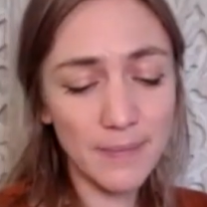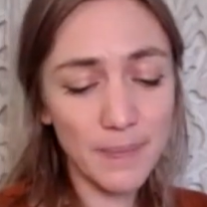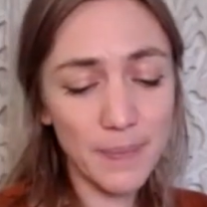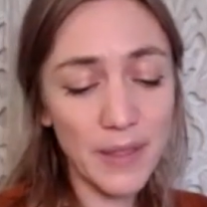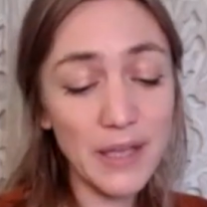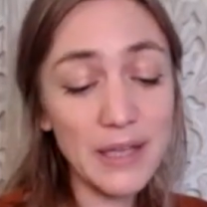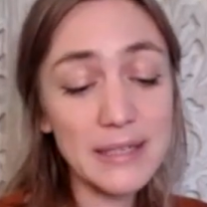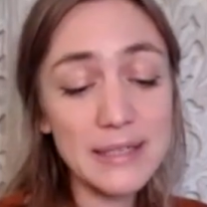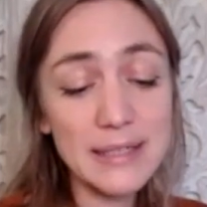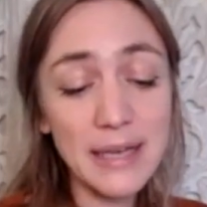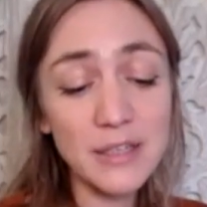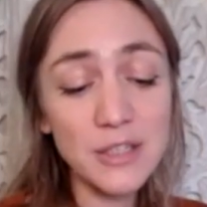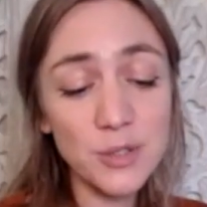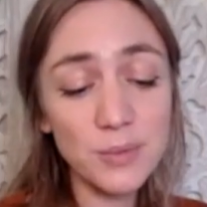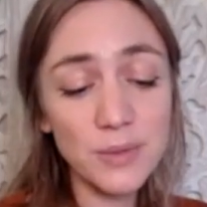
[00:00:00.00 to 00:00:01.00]
The
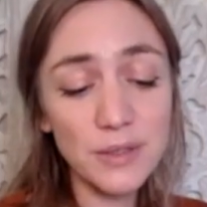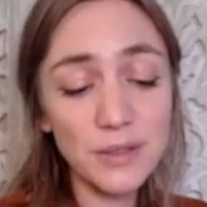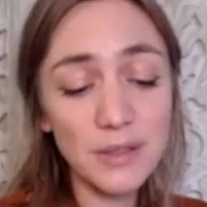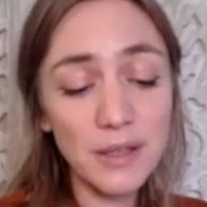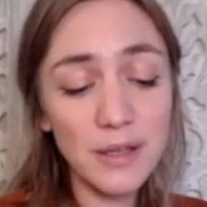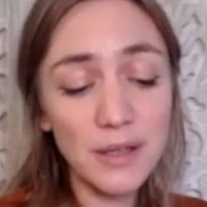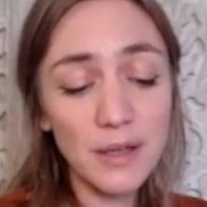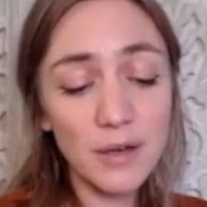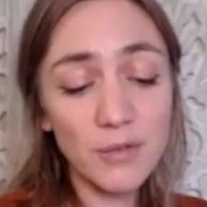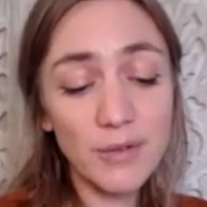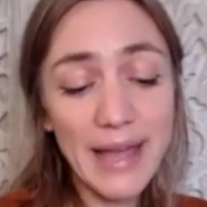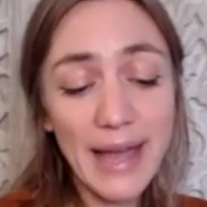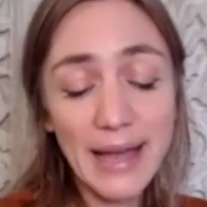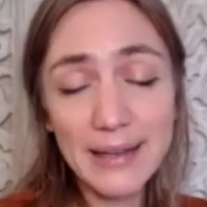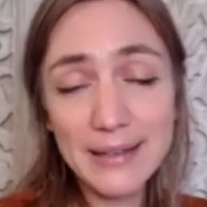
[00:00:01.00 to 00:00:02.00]
consensual
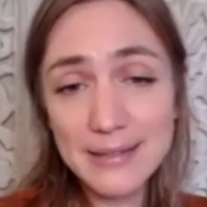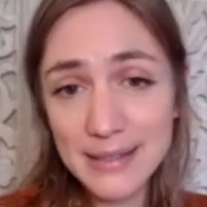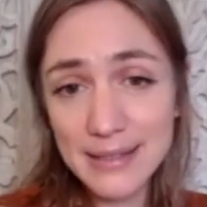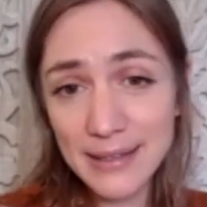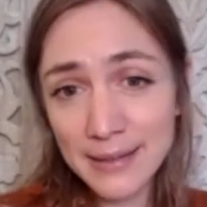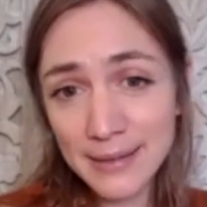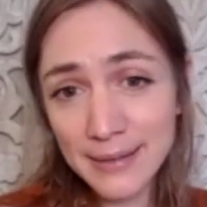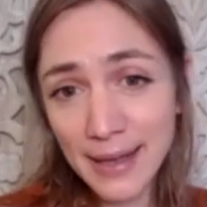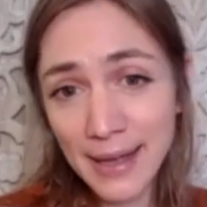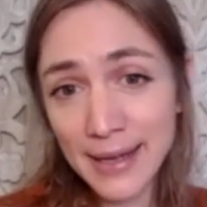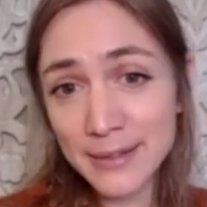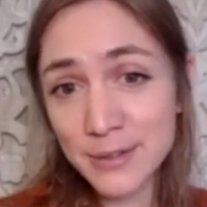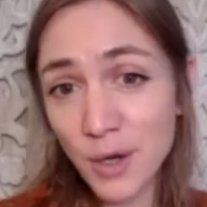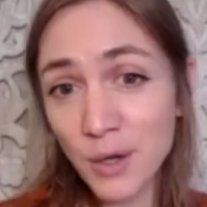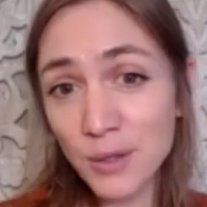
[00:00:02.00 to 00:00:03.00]
reality
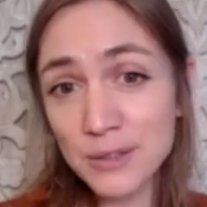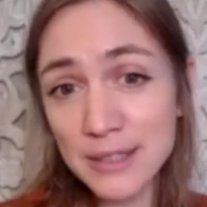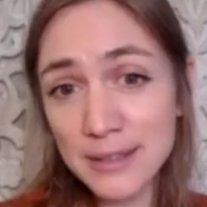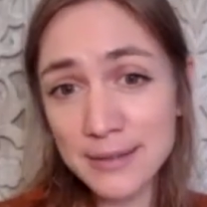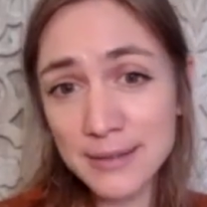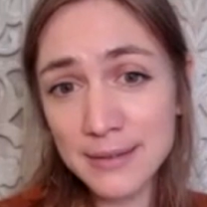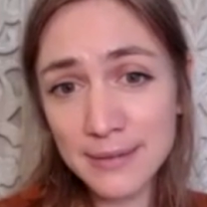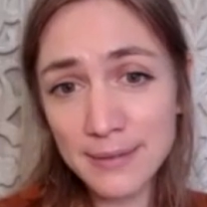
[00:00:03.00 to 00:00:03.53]
had altered.